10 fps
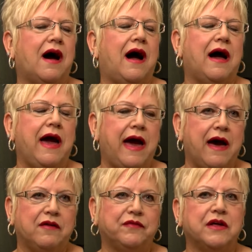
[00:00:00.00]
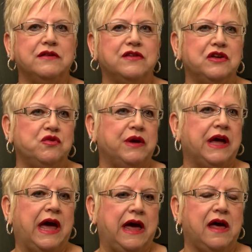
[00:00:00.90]
I have
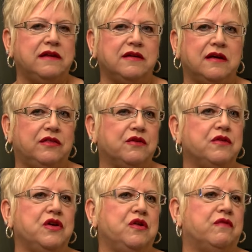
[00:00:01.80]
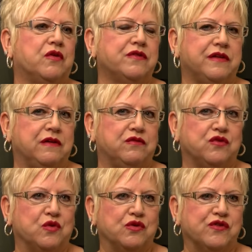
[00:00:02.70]
continuing ed through the University of
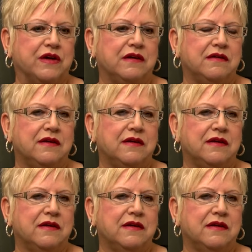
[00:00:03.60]
Georgia.